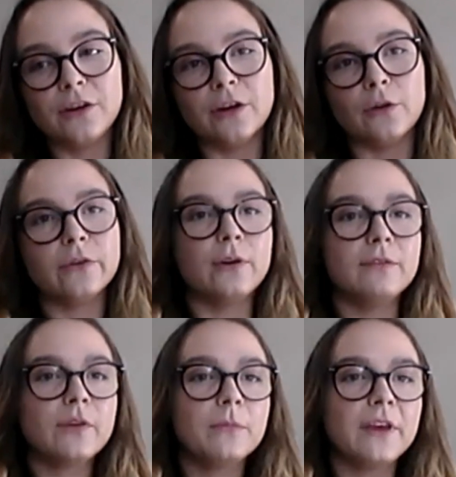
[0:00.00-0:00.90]
You know, so
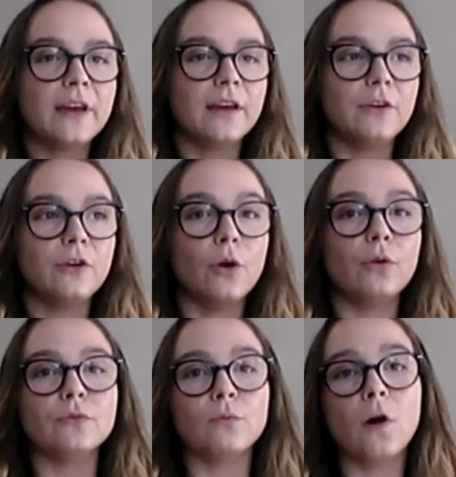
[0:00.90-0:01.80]
if something
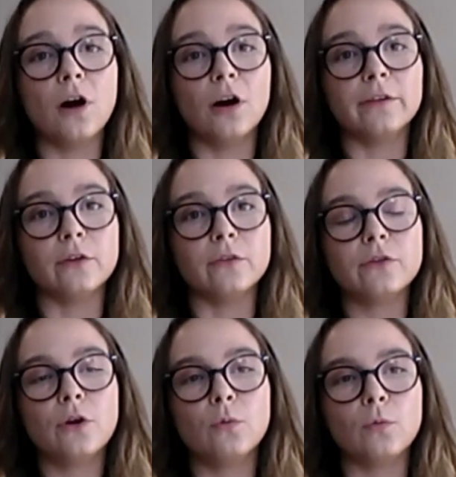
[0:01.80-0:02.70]
goes wrong,
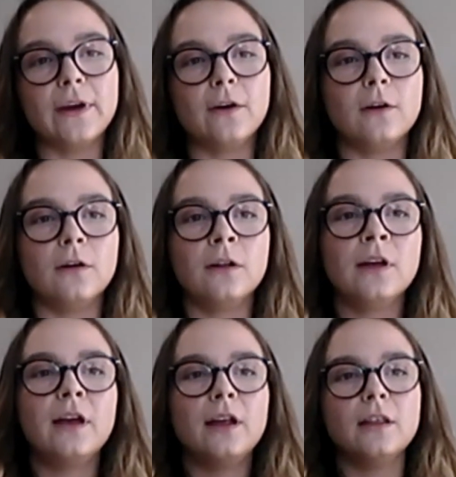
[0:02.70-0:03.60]
there's no real
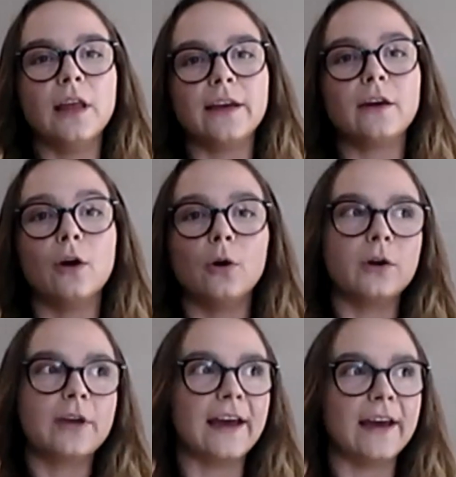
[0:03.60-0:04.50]
like,
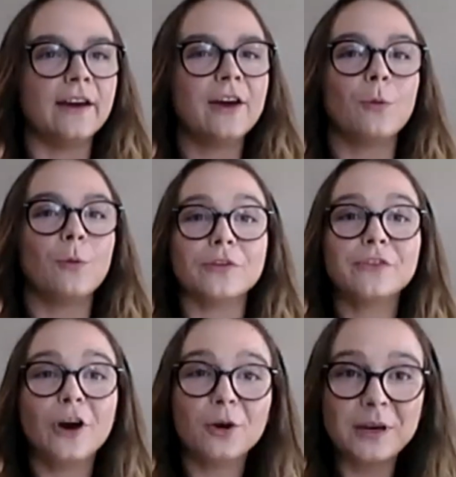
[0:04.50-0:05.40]
oh, okay, we're
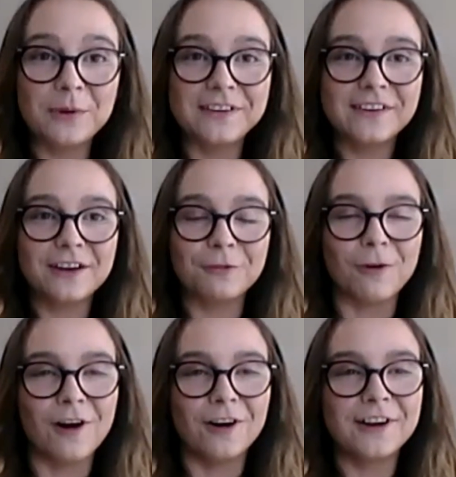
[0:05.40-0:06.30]
sorry, we did it
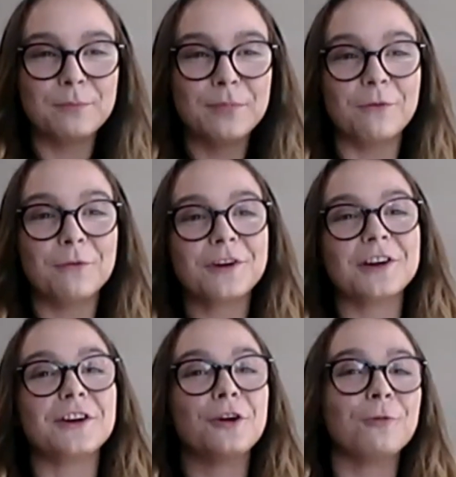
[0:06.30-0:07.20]
wrong, but we're
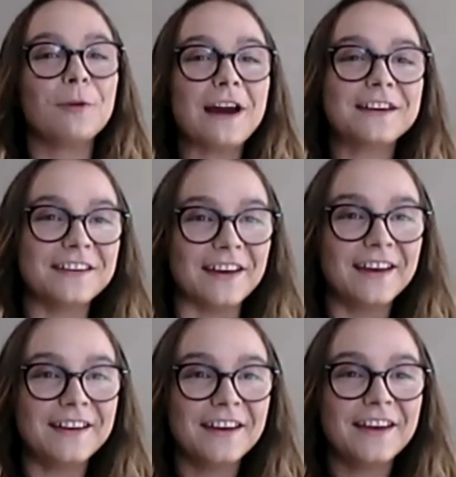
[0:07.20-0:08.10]
going to correct
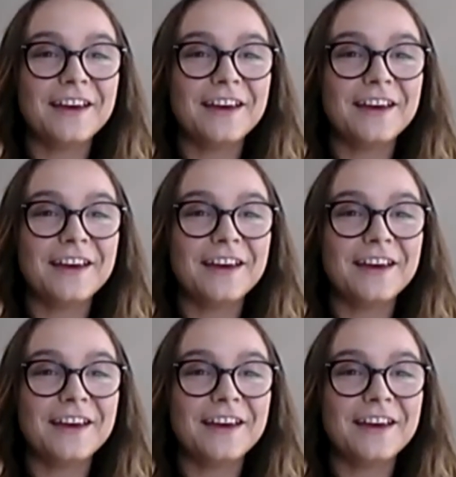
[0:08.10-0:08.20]
it.